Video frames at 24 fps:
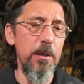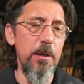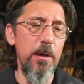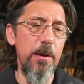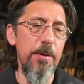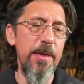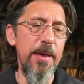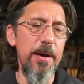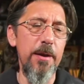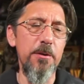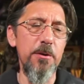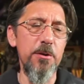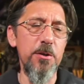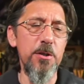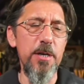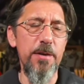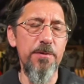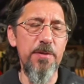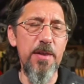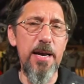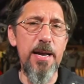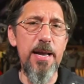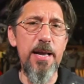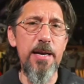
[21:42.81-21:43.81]
and all that other
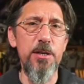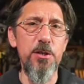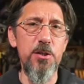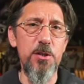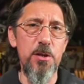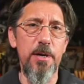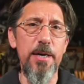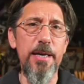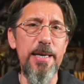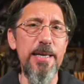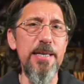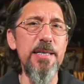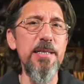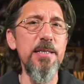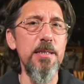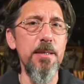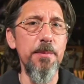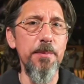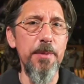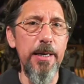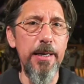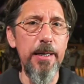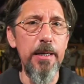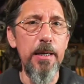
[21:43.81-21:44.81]
stuff, that kind of started getting
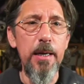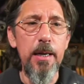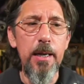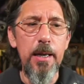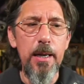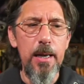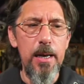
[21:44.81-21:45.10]
to me.